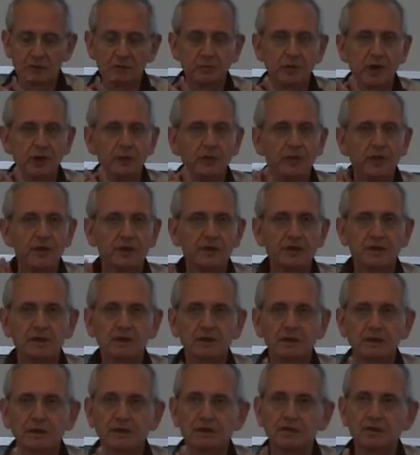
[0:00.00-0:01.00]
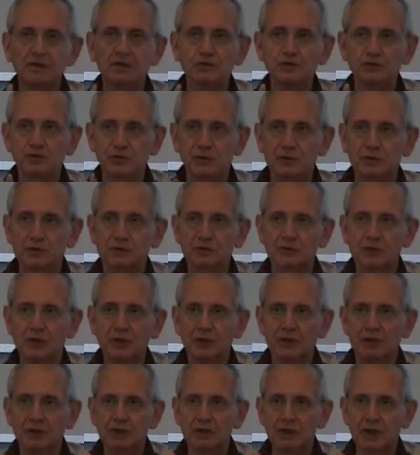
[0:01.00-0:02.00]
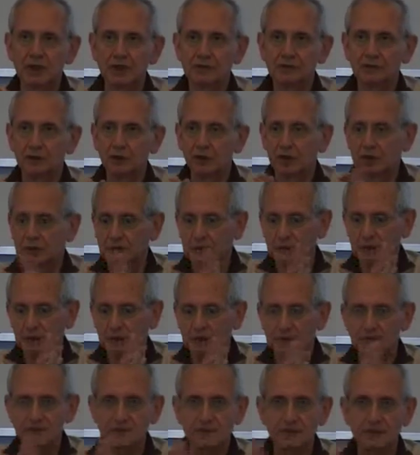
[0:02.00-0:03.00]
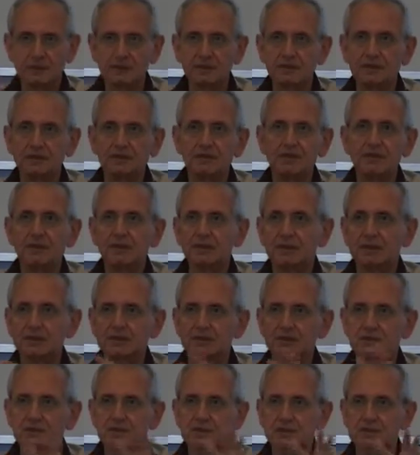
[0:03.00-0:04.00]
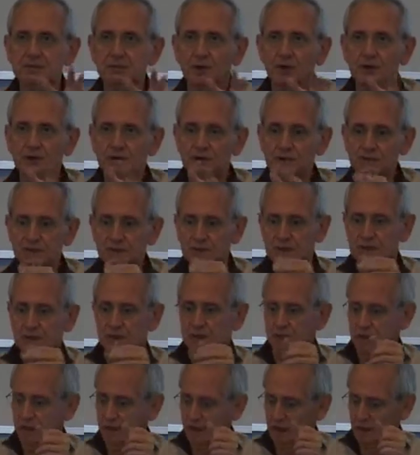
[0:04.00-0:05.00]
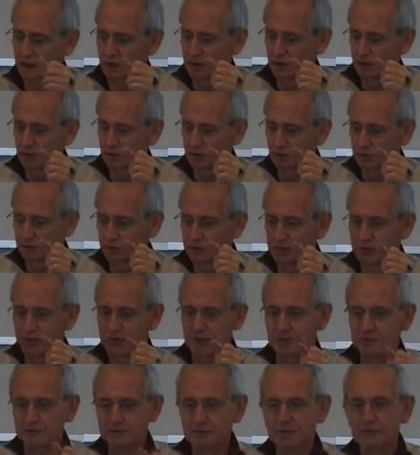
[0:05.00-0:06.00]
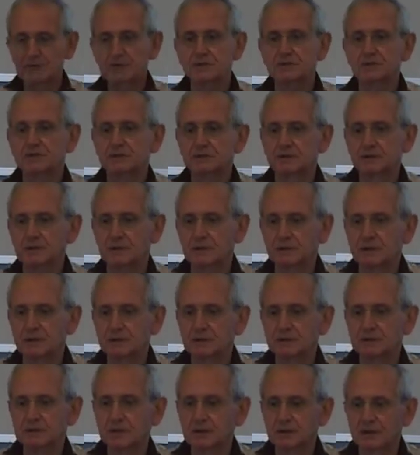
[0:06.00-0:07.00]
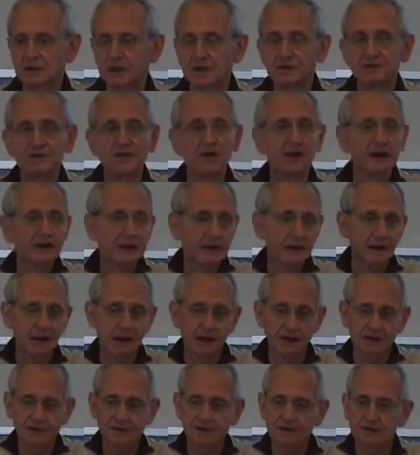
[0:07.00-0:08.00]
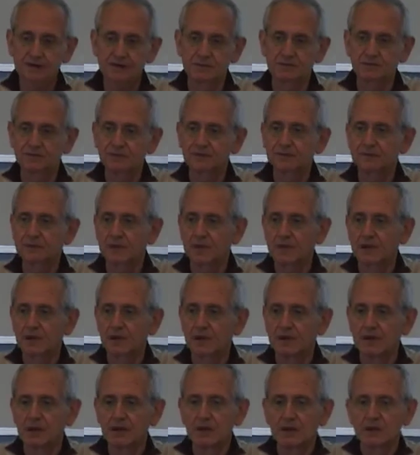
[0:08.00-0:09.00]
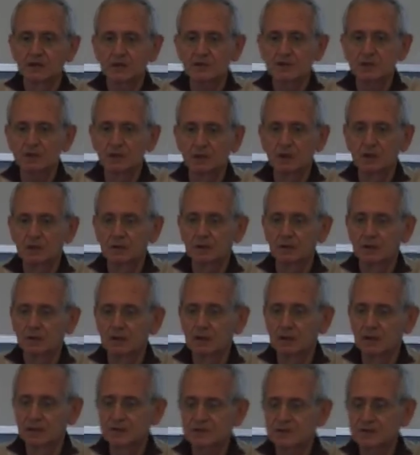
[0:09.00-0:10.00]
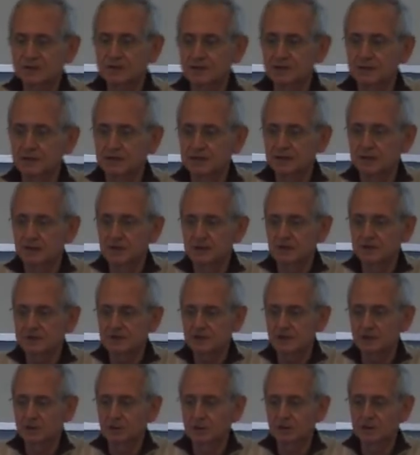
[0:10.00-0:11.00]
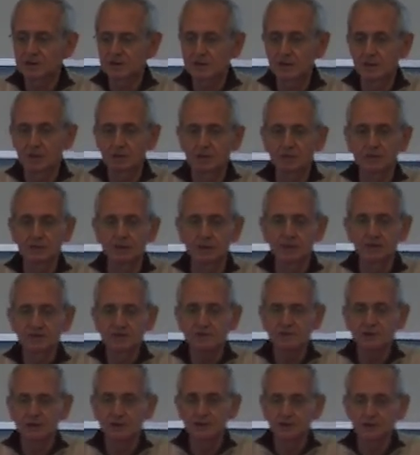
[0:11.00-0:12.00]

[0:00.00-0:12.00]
By making use of CATFO analysis and the 3 E's, these models would be enriched and finalized. So let's see some examples.